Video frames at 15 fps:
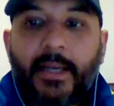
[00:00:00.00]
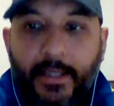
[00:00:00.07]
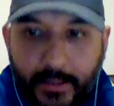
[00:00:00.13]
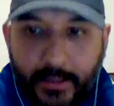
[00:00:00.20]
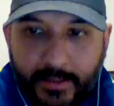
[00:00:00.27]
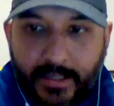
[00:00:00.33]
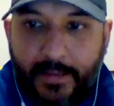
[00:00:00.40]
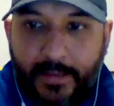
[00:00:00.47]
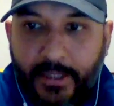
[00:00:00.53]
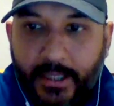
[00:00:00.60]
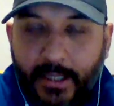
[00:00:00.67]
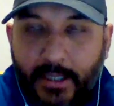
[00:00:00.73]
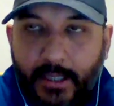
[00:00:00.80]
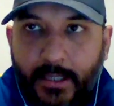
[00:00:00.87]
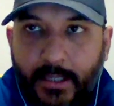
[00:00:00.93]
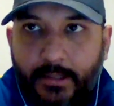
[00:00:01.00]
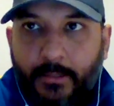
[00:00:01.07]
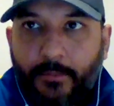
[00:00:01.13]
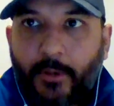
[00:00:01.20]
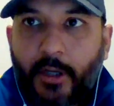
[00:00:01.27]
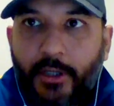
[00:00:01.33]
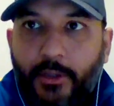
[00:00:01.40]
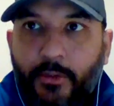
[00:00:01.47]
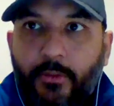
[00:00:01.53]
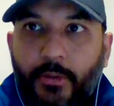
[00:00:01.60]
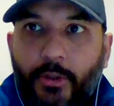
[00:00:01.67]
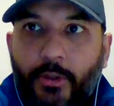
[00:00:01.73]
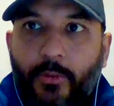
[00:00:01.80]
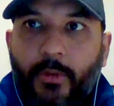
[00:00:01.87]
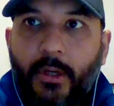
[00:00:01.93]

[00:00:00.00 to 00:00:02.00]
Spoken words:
intercept the ball, you